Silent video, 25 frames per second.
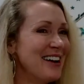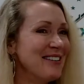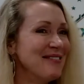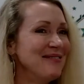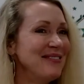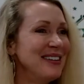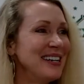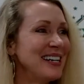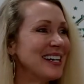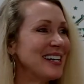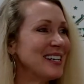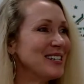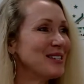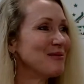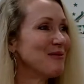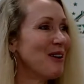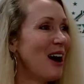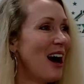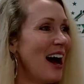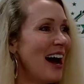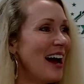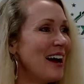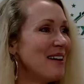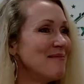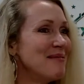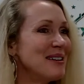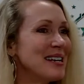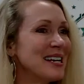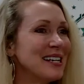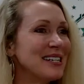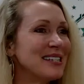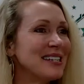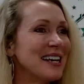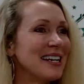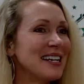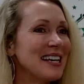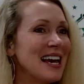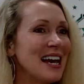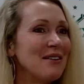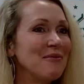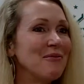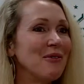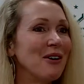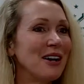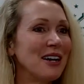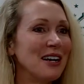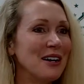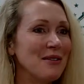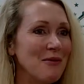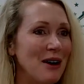Because why? Because again,
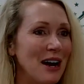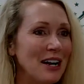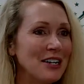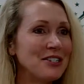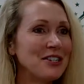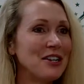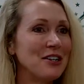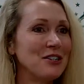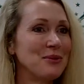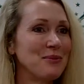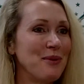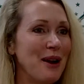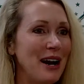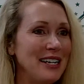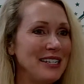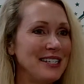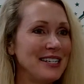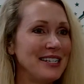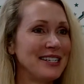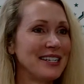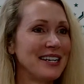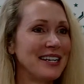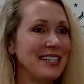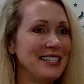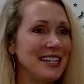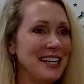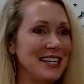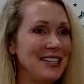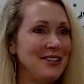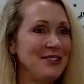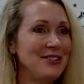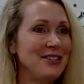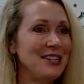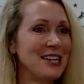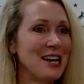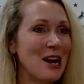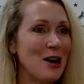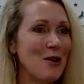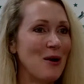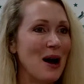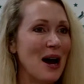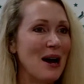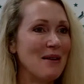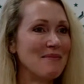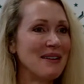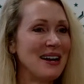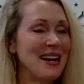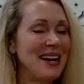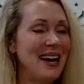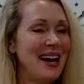we're going to watch those prices continue to go up,